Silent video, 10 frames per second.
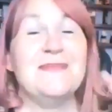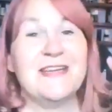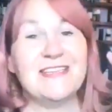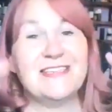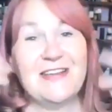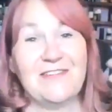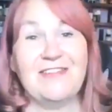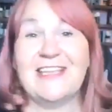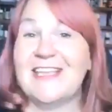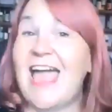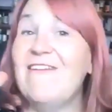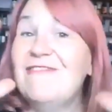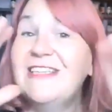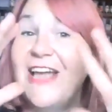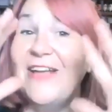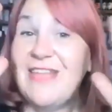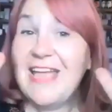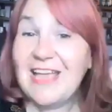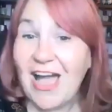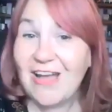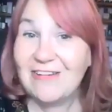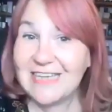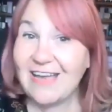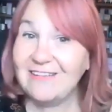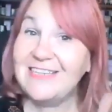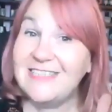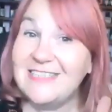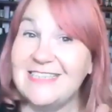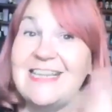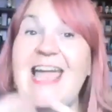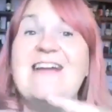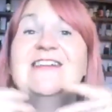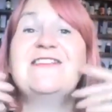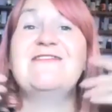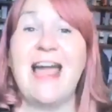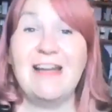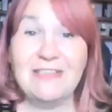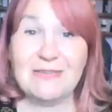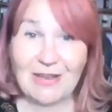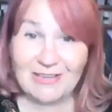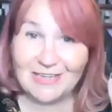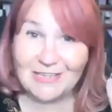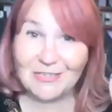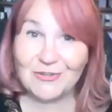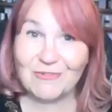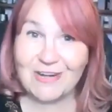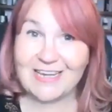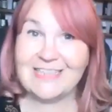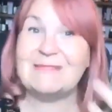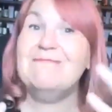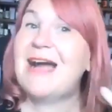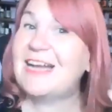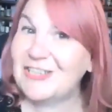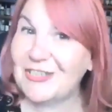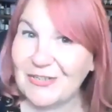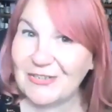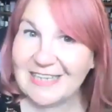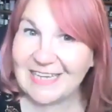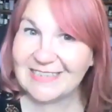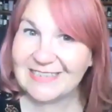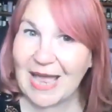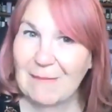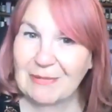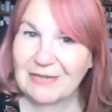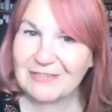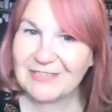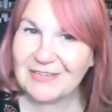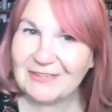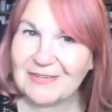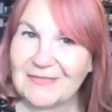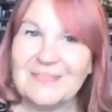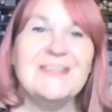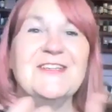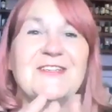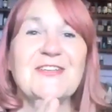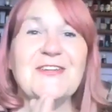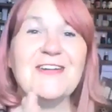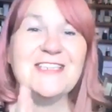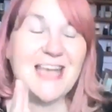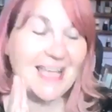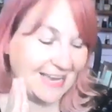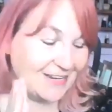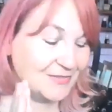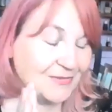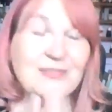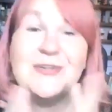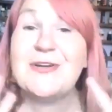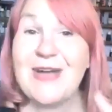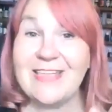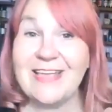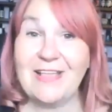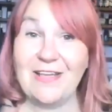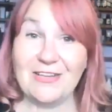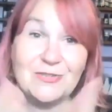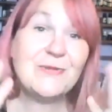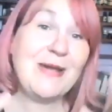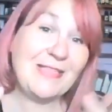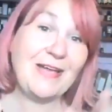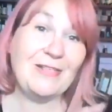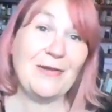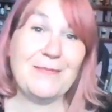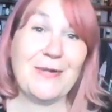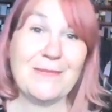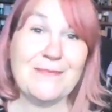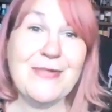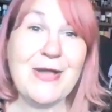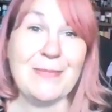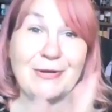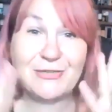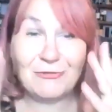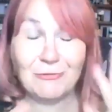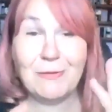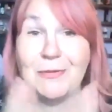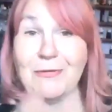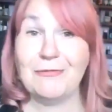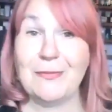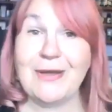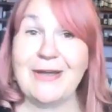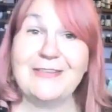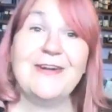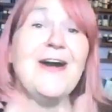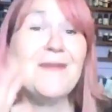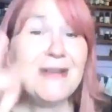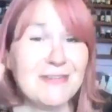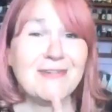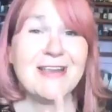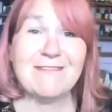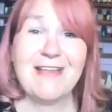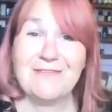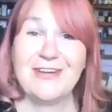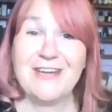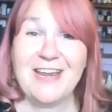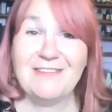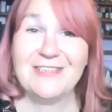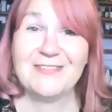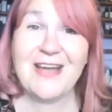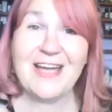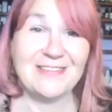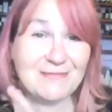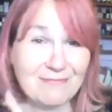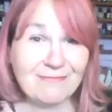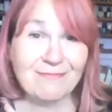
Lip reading: But it's lovely that every time they go down into this lake, surrounded by these trees, magical things happen to them. So I thought I'd share that, because we'll talk about that. I talk about that a lot in my Mer book. It's really beautiful. But I thought, it's really relevant here as well, that